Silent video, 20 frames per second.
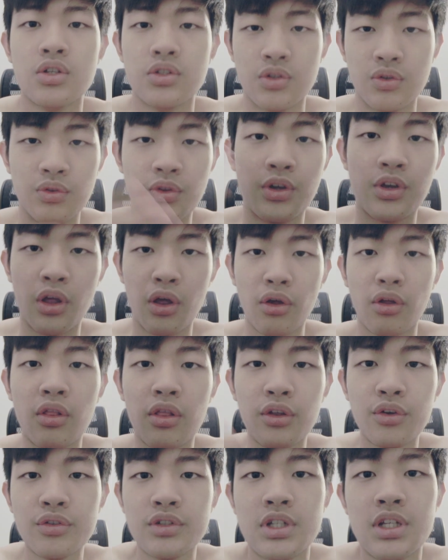so the
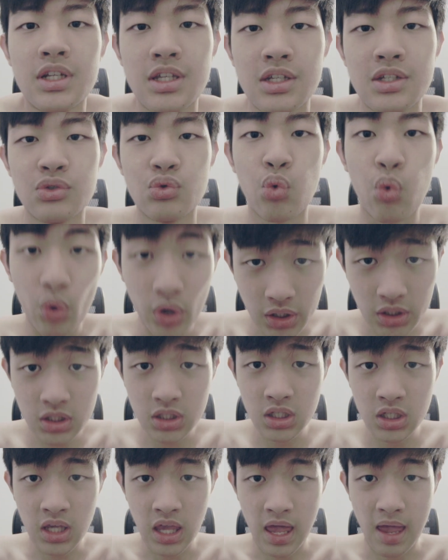conclusion is
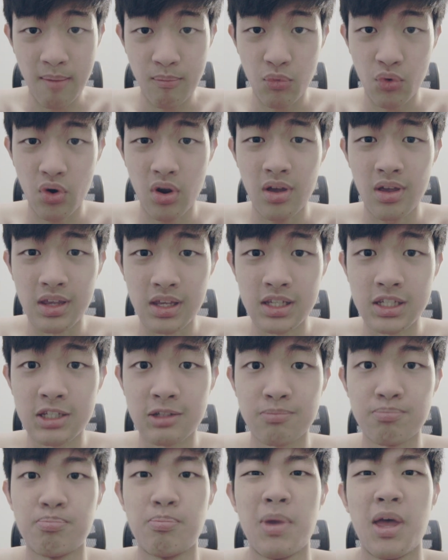which camera
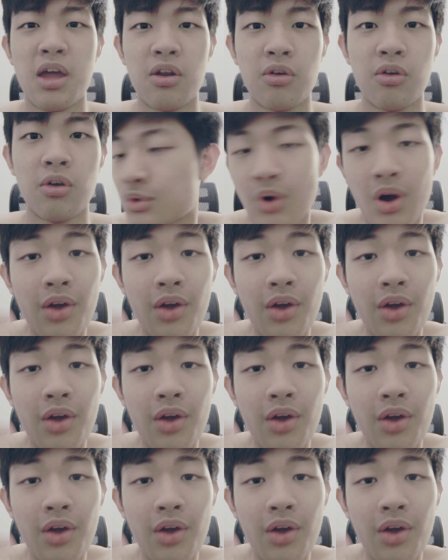is better.